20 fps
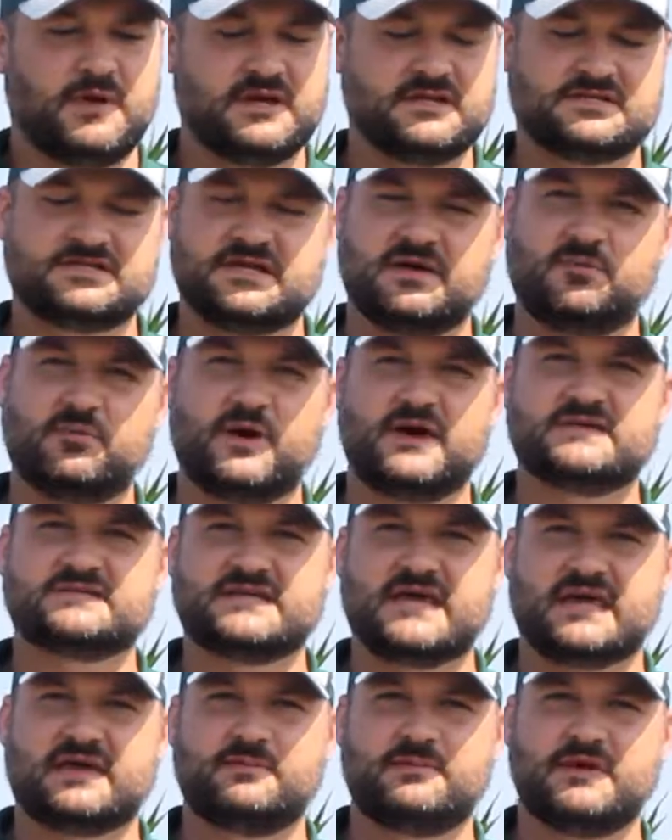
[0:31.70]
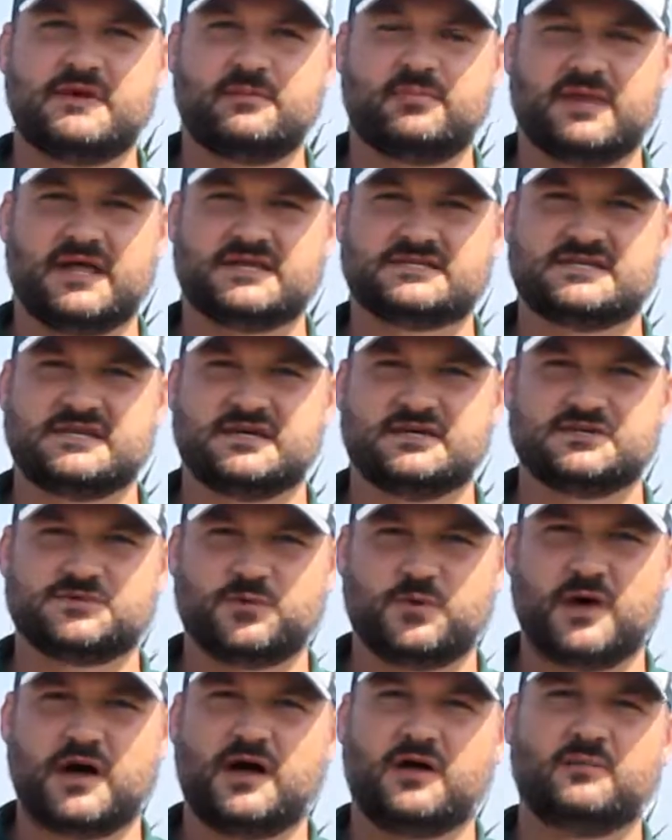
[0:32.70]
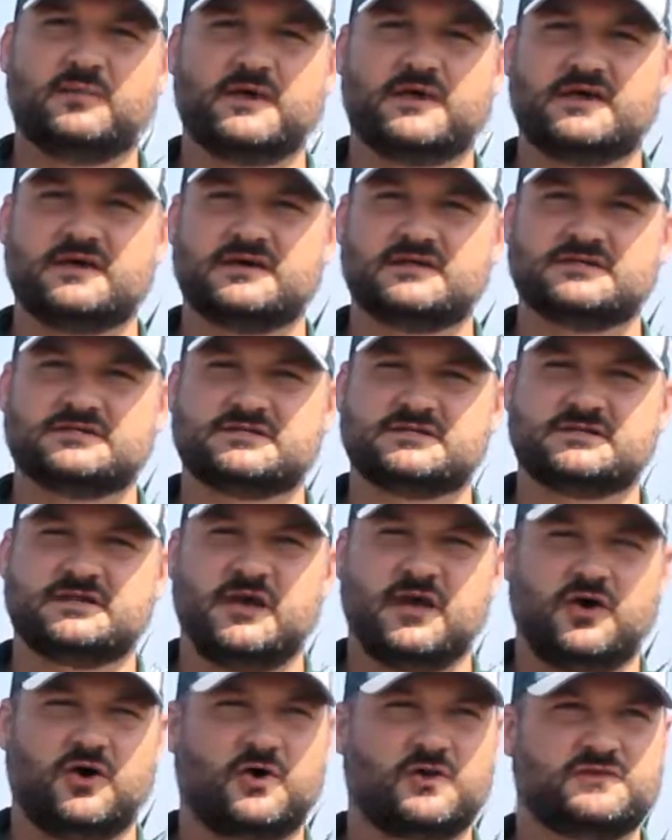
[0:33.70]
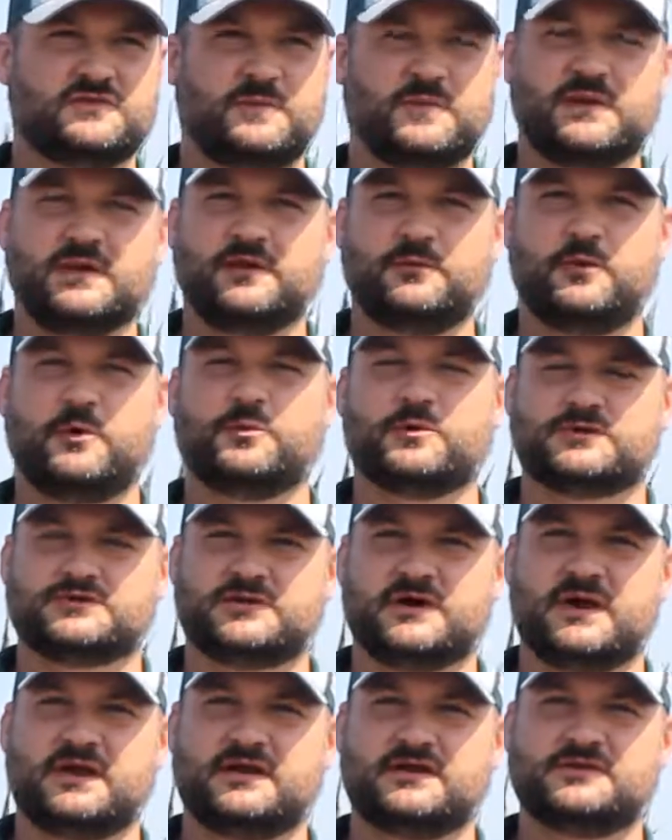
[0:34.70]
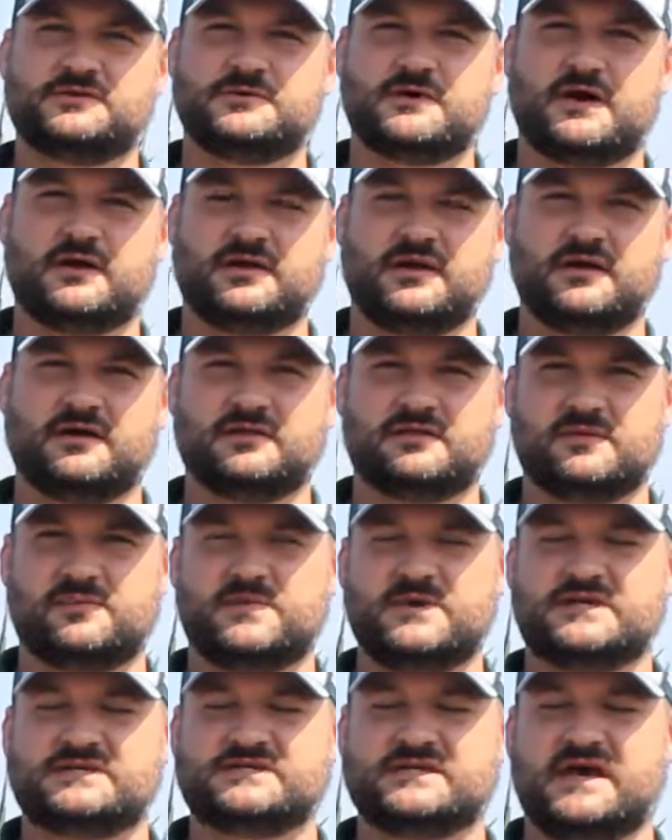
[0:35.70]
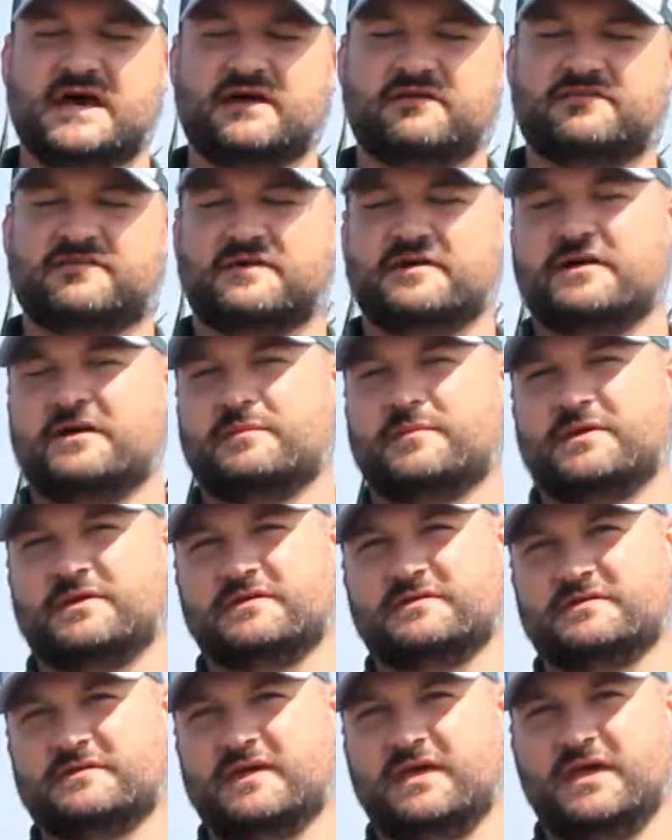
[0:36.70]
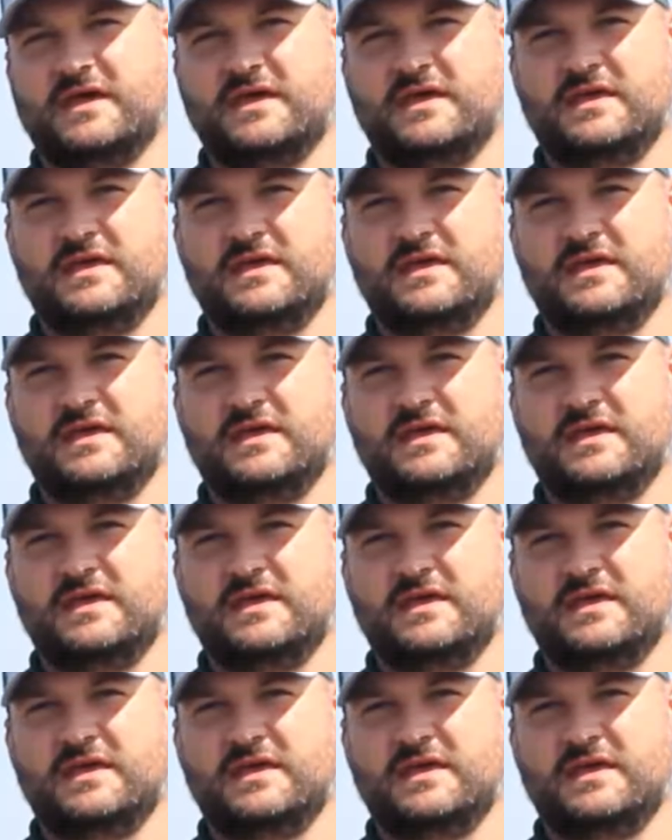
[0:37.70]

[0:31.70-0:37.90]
But in some ways that can be a blessing as well, because ultimately what we're trying to do out here at the PTI farm is